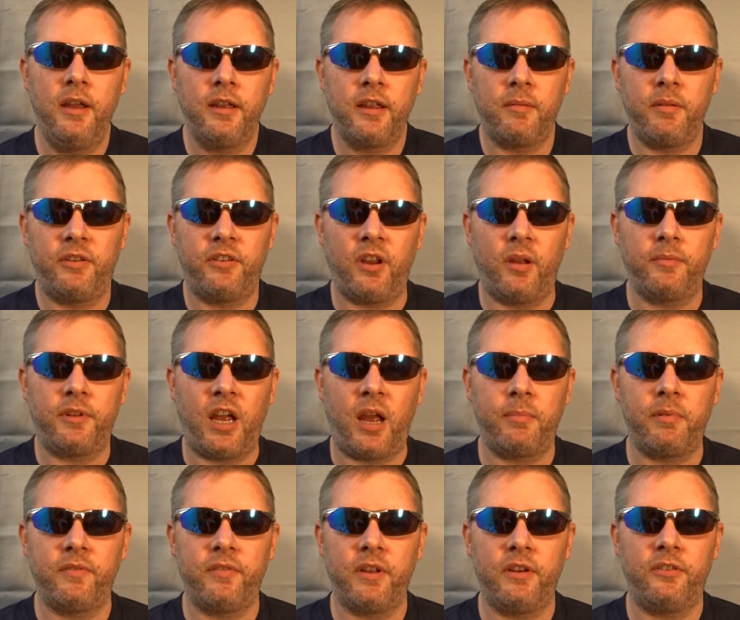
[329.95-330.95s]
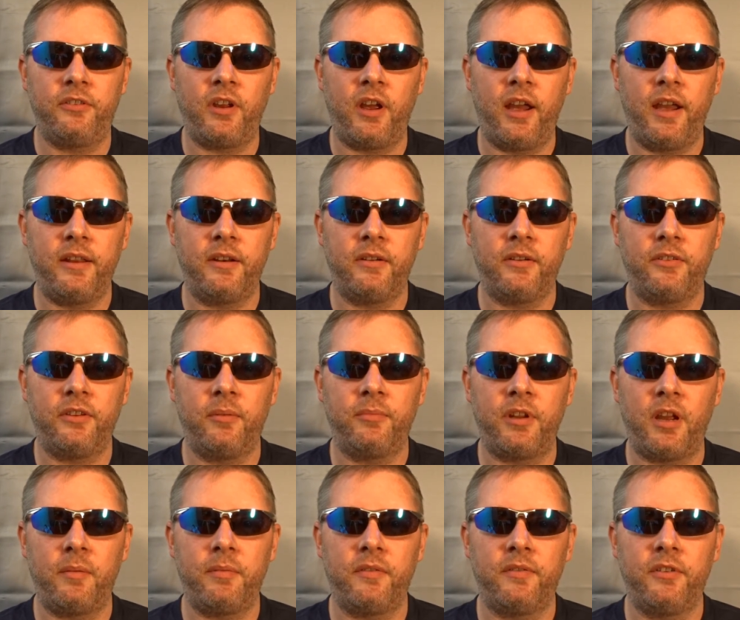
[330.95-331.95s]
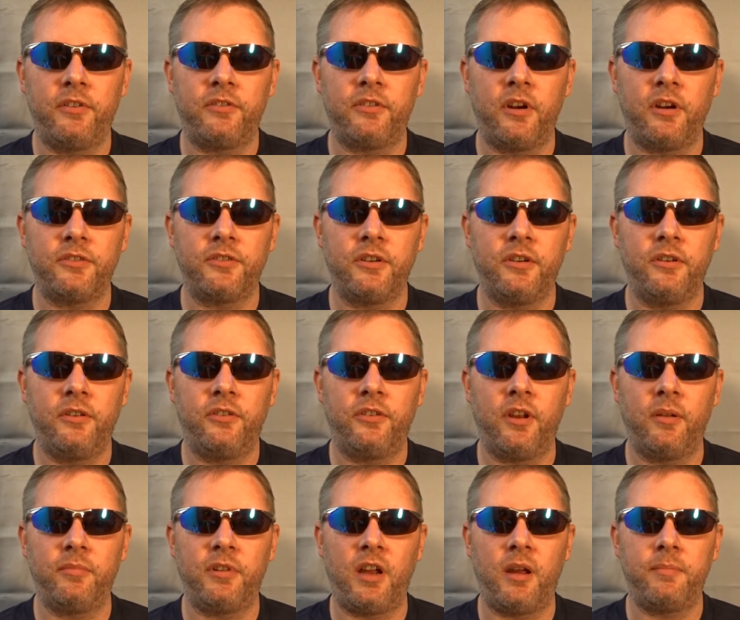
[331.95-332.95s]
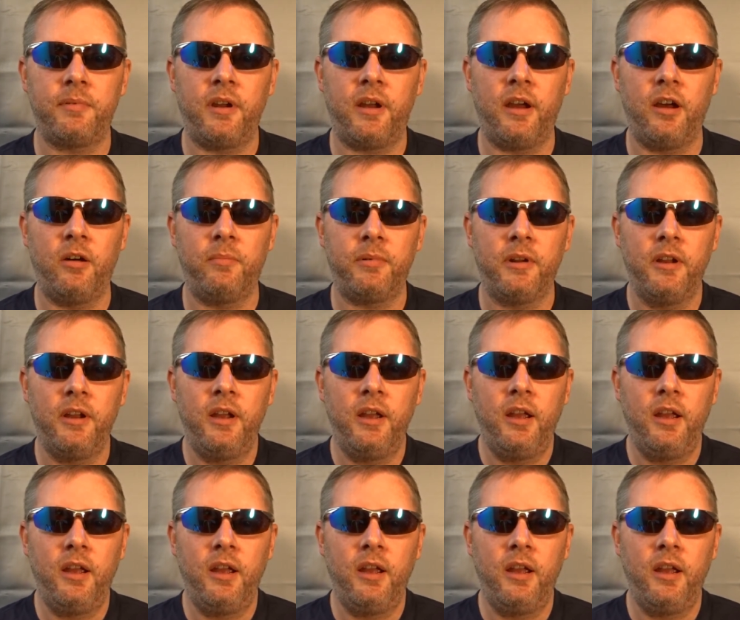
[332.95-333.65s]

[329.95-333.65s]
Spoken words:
give me some type of insight or some type of instruction, some type of help.